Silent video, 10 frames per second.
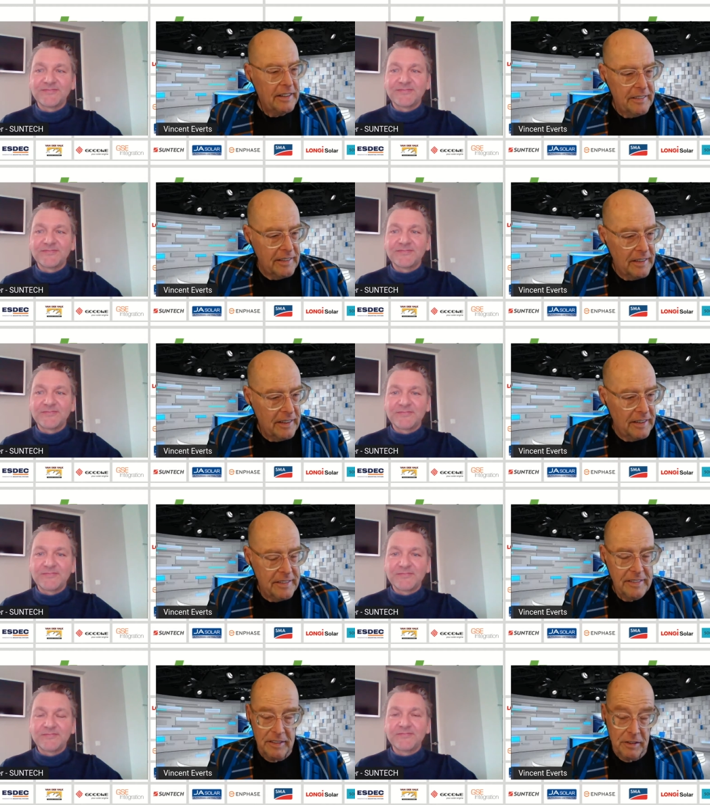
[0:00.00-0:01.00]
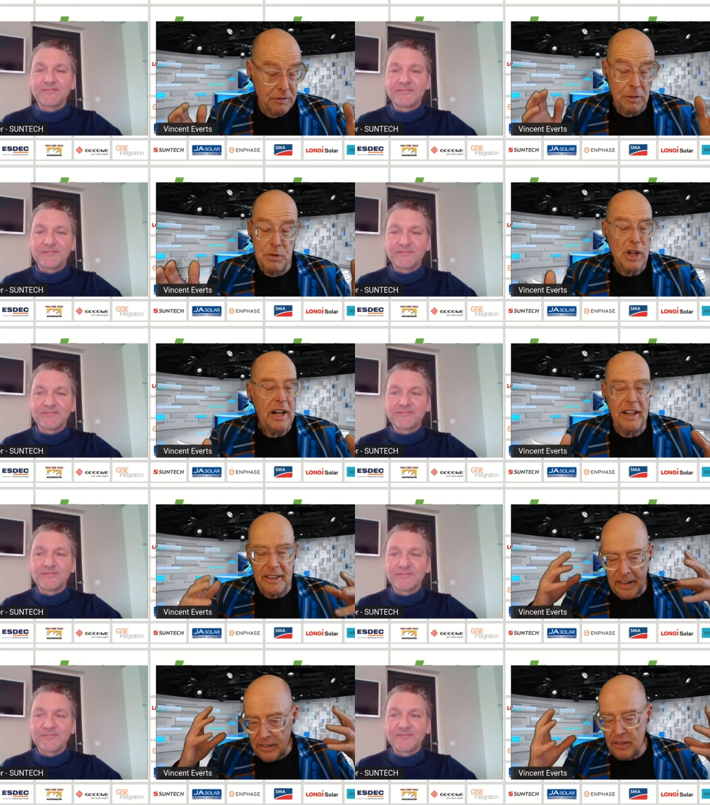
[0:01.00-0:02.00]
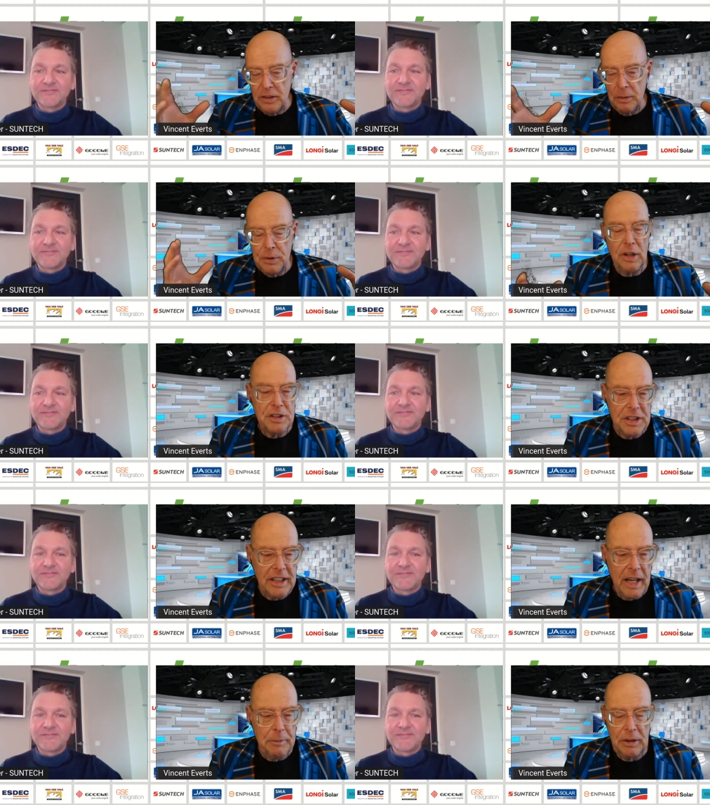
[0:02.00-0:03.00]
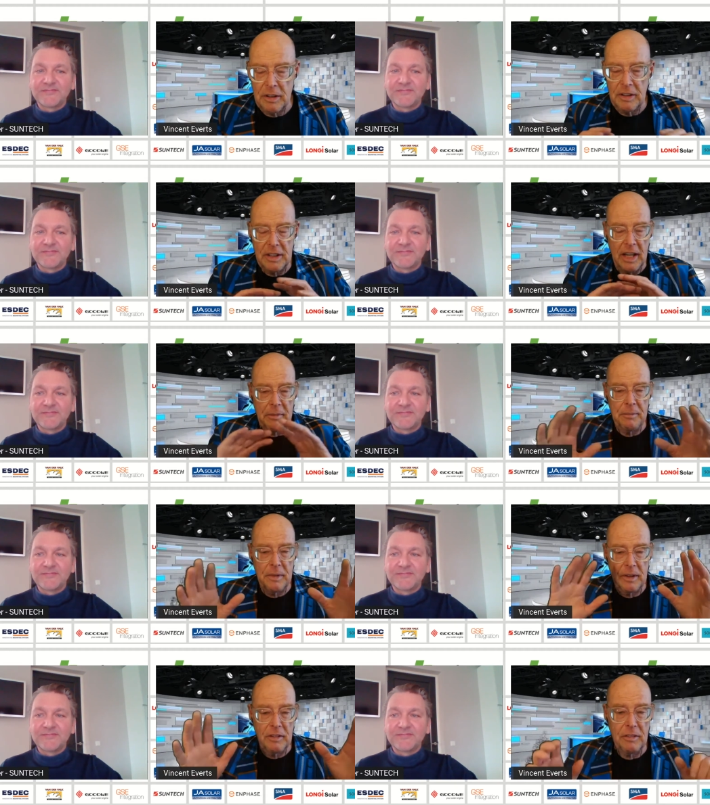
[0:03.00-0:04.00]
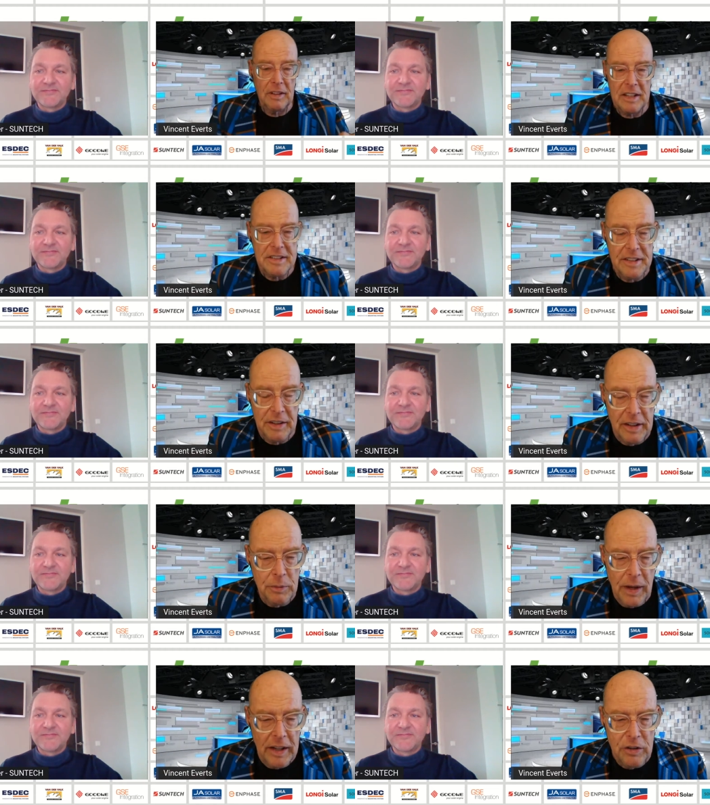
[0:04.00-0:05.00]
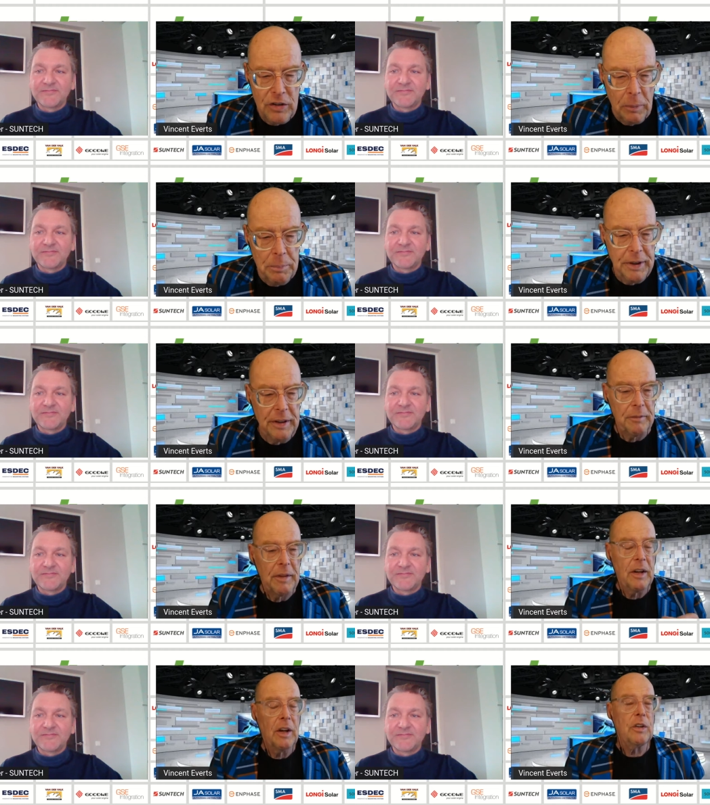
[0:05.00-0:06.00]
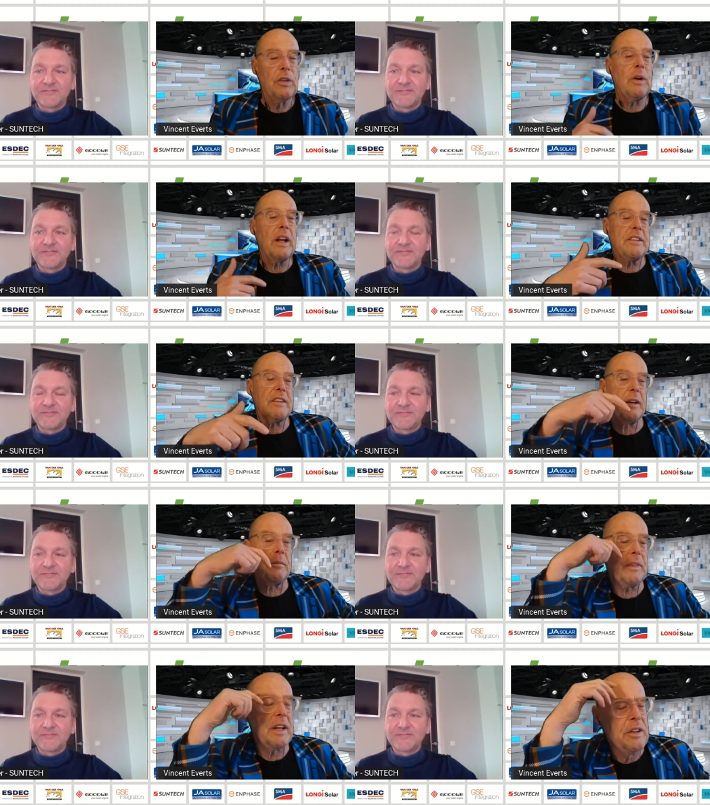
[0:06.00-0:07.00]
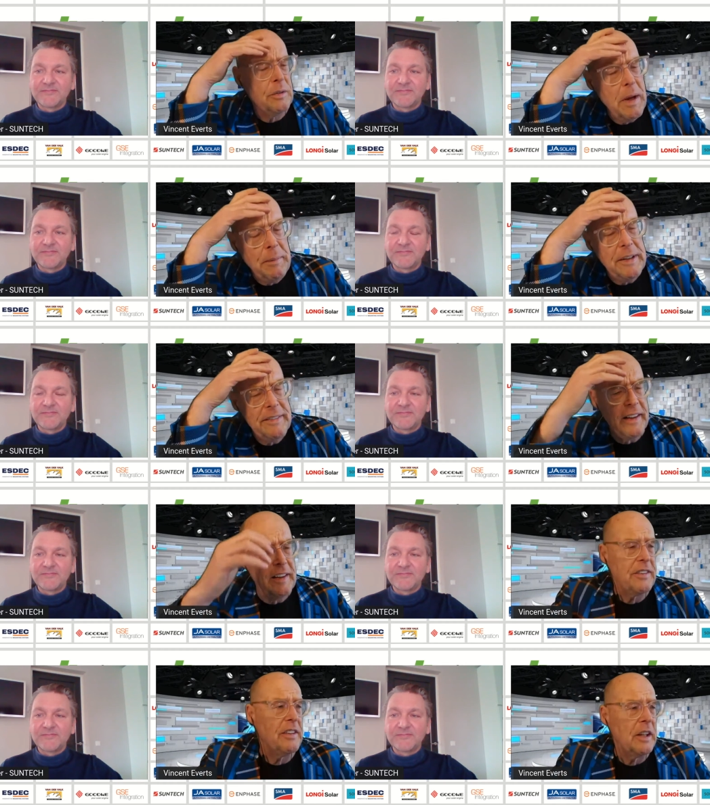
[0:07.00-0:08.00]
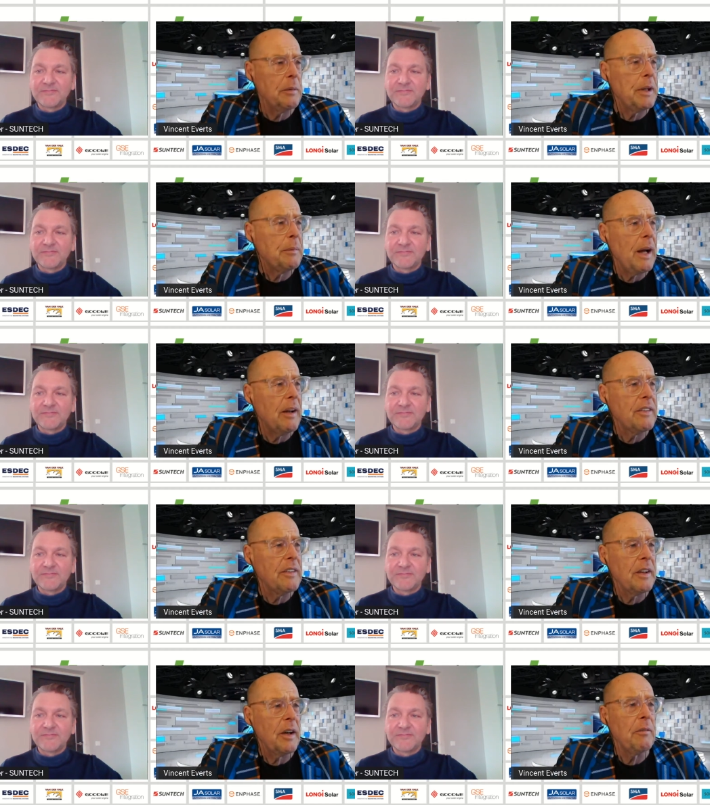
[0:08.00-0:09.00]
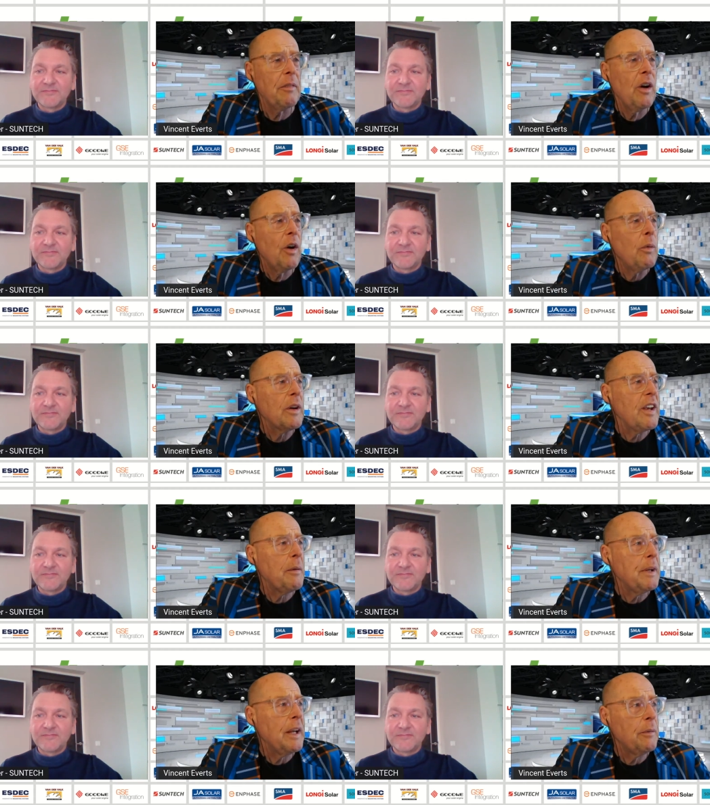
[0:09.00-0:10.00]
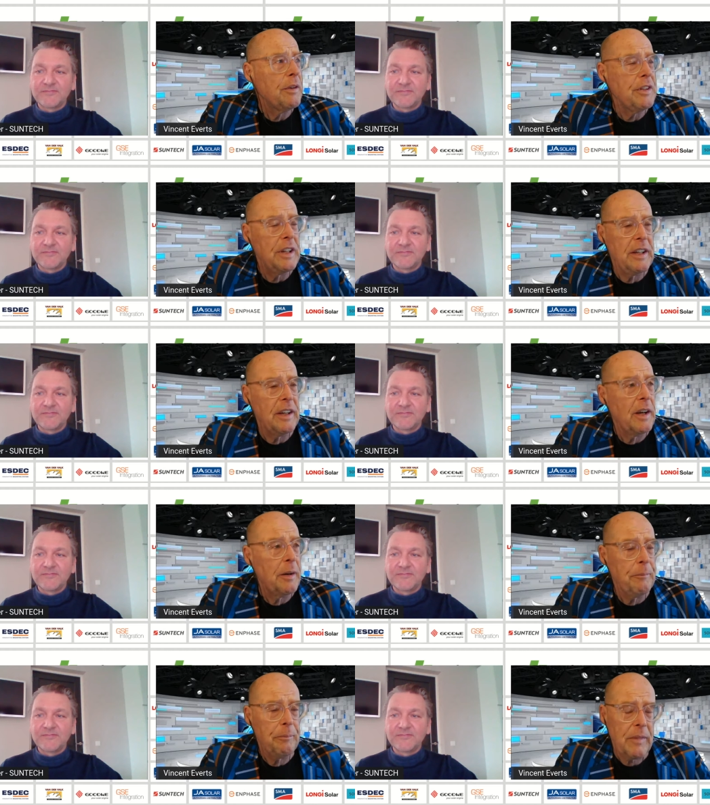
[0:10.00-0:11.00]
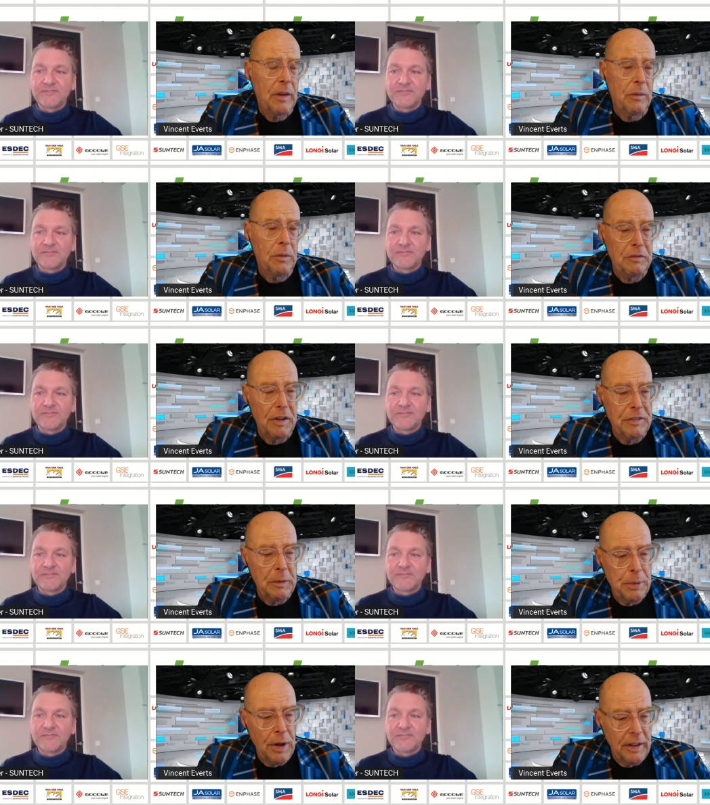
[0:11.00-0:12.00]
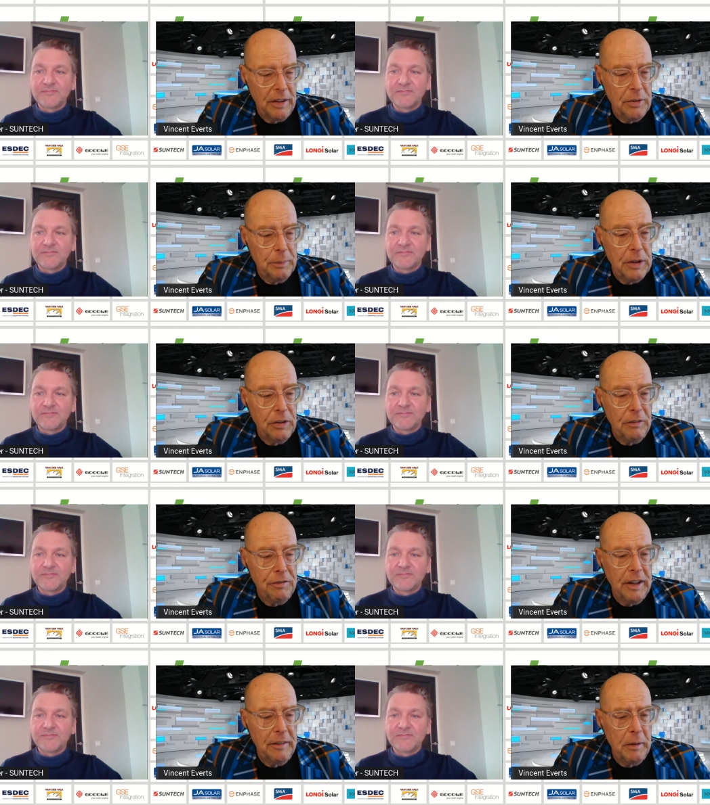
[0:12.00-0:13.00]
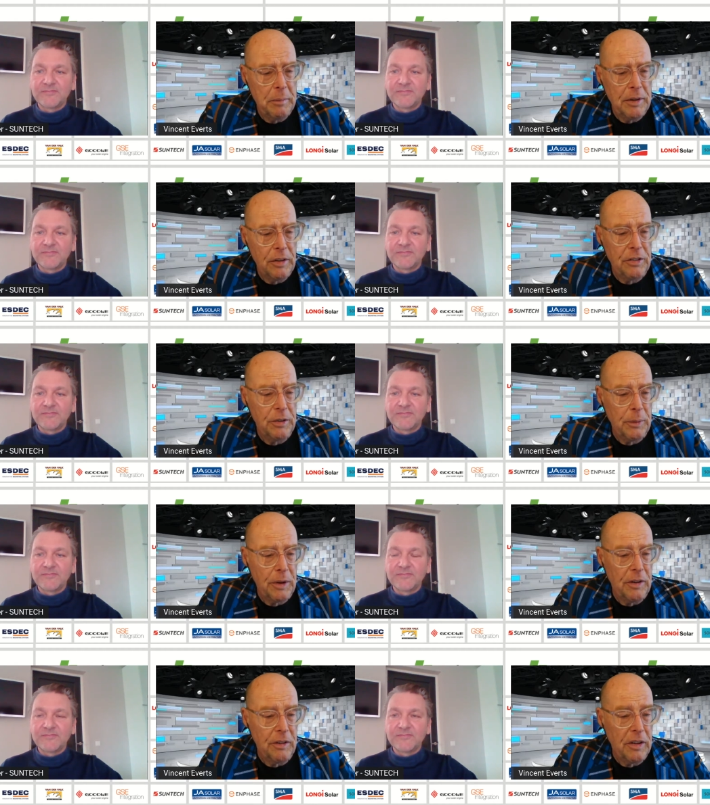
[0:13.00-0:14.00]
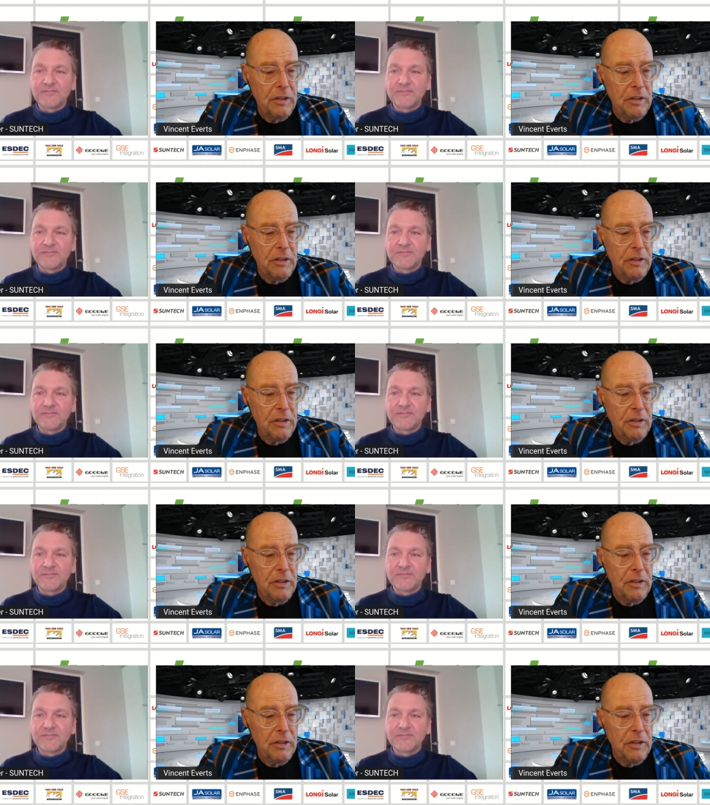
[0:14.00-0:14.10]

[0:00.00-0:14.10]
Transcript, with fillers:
Speaker 1: uh, that uh, from China that the production came on uh, came uh, last year and that we had a top year. So let's um, can you maybe tell us a little bit about. Um, what's happening with the um, with the products because I think uh, because you were at your